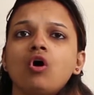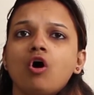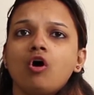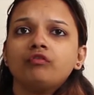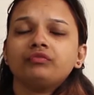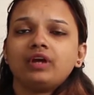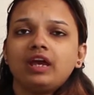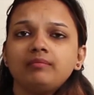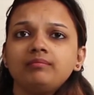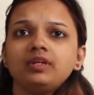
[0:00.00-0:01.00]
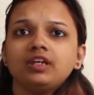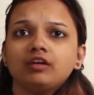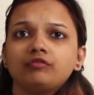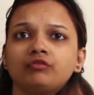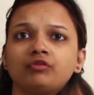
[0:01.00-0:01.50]
of
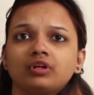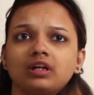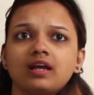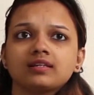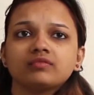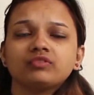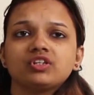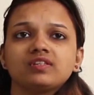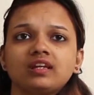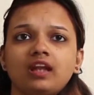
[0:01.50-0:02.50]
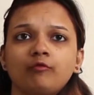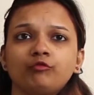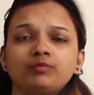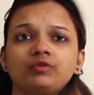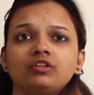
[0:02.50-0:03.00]
MK4 class which is an
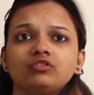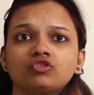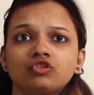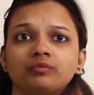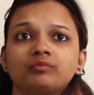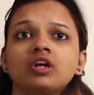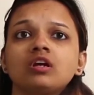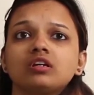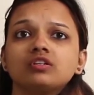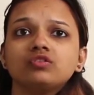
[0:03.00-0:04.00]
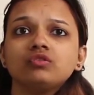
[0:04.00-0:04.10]
amphibian ship is